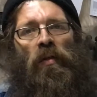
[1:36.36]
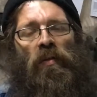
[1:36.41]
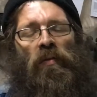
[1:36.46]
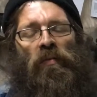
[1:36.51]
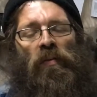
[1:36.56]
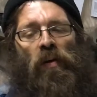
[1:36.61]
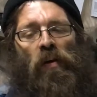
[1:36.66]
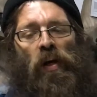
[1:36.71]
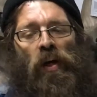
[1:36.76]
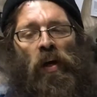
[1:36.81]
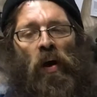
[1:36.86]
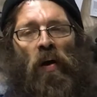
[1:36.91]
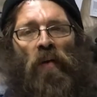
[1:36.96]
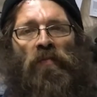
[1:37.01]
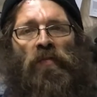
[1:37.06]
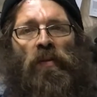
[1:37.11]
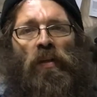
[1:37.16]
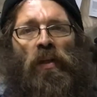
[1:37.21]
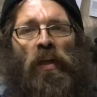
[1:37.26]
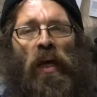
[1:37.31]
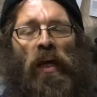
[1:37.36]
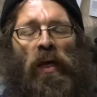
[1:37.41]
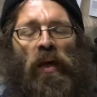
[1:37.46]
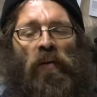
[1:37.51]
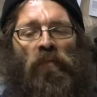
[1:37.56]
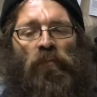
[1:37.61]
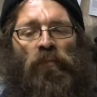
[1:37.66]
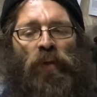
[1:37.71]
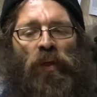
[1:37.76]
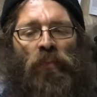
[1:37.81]
Very often I
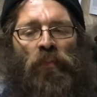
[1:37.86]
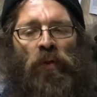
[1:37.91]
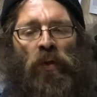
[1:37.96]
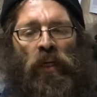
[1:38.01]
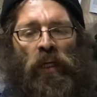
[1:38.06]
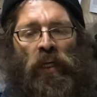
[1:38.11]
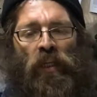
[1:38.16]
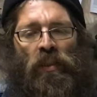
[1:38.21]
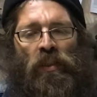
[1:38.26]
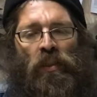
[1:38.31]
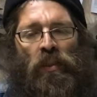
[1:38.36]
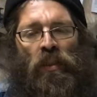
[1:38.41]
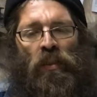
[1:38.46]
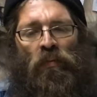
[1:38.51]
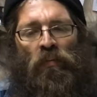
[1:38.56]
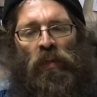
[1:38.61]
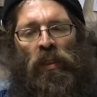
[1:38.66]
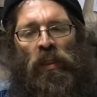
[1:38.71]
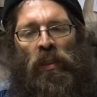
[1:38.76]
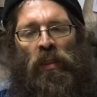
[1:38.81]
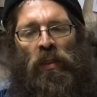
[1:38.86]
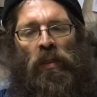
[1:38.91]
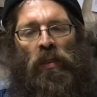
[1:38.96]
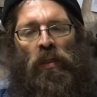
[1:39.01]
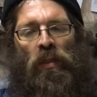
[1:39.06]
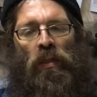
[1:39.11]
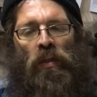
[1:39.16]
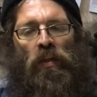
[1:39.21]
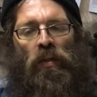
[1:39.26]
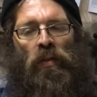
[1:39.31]
have people asking me
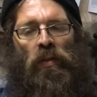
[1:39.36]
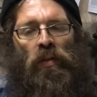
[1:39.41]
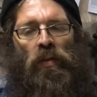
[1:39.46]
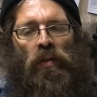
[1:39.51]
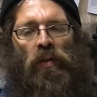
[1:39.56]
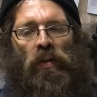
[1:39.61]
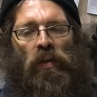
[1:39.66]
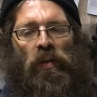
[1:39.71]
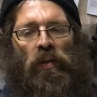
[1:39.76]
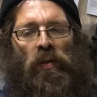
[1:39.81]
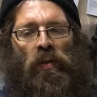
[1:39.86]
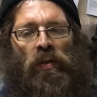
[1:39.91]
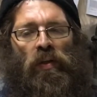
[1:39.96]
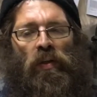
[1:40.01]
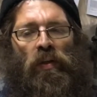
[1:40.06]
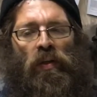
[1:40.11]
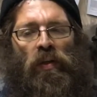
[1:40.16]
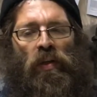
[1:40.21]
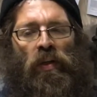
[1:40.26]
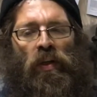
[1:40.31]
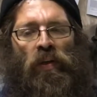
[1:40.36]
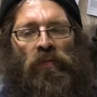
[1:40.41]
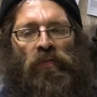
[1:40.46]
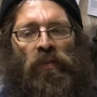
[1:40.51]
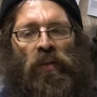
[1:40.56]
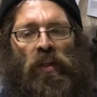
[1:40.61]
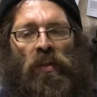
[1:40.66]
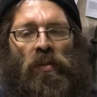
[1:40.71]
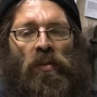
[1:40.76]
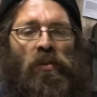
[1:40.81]

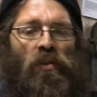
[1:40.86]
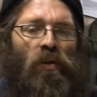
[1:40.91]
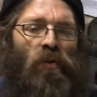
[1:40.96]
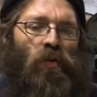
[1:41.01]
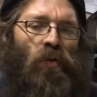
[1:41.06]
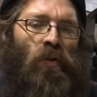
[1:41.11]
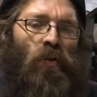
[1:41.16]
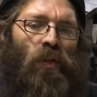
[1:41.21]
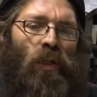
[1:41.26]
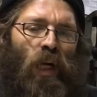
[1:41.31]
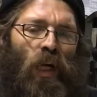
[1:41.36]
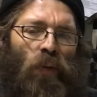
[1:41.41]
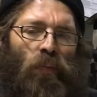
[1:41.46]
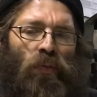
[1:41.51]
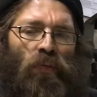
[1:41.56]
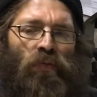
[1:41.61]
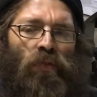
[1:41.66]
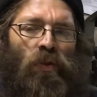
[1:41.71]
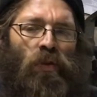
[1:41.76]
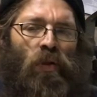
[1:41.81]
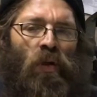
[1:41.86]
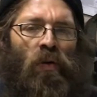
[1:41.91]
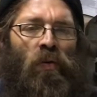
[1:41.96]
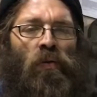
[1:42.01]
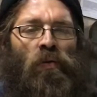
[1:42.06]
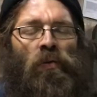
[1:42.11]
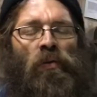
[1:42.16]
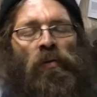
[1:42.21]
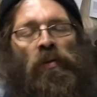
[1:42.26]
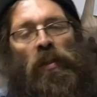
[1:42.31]
if this certain type of
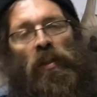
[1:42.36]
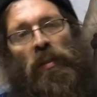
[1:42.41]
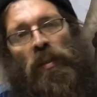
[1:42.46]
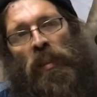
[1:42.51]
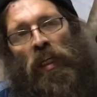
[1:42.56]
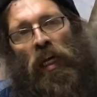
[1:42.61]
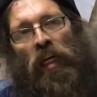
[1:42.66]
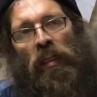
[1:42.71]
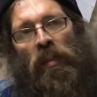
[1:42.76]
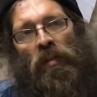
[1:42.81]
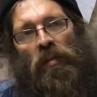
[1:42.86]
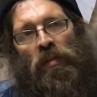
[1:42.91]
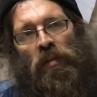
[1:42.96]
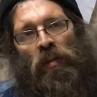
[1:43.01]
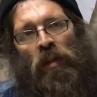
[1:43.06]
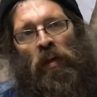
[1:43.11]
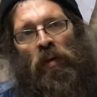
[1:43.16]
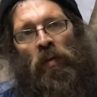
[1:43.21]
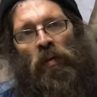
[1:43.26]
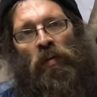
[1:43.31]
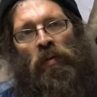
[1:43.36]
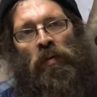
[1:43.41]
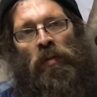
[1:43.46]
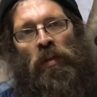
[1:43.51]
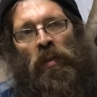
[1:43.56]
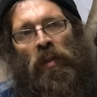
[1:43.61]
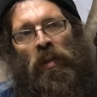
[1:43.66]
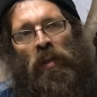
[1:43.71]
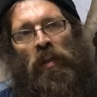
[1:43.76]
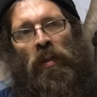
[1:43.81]
stone or this kind of stone
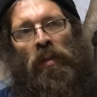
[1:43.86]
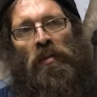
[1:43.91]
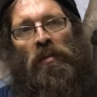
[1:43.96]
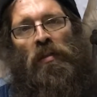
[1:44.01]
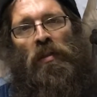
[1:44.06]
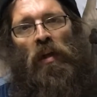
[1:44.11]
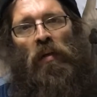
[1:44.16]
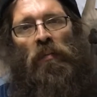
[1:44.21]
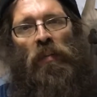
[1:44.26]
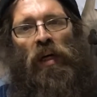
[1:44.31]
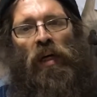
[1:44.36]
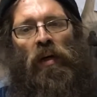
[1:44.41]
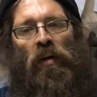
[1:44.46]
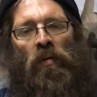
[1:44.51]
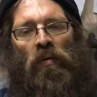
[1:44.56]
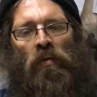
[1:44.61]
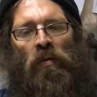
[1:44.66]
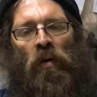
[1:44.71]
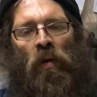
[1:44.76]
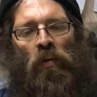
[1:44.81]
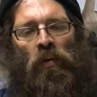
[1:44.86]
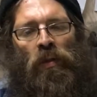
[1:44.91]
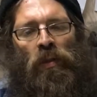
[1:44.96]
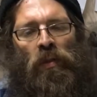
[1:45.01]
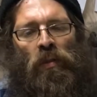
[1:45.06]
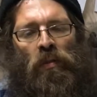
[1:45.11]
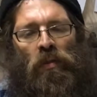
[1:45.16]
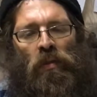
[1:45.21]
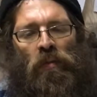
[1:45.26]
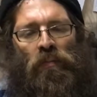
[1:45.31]
is somehow
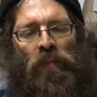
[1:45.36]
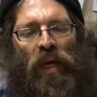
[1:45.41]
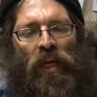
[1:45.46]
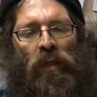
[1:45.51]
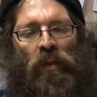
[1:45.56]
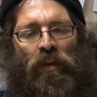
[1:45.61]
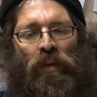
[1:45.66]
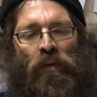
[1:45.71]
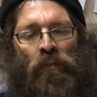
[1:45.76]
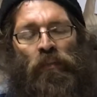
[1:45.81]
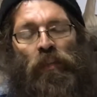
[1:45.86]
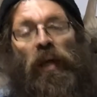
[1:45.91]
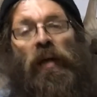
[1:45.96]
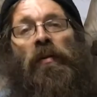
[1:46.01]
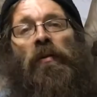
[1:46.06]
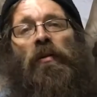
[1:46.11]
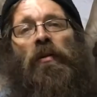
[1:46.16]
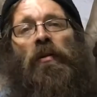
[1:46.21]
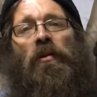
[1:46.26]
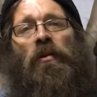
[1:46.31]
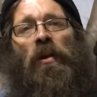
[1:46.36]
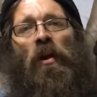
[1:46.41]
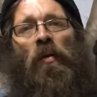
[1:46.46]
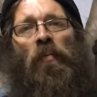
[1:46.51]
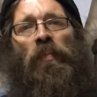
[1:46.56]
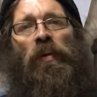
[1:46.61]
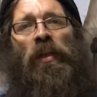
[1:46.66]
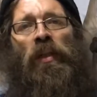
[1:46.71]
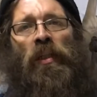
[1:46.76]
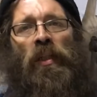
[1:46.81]
going to make them better at
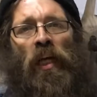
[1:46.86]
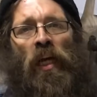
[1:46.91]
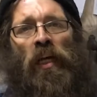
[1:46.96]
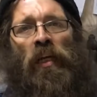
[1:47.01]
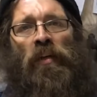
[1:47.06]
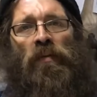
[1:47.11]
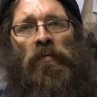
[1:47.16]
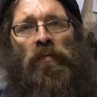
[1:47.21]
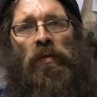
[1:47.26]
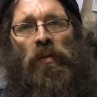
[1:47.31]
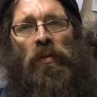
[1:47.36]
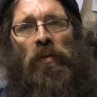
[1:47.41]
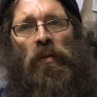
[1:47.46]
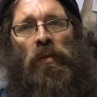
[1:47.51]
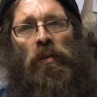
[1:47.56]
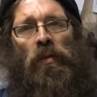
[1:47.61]
sharpening knives.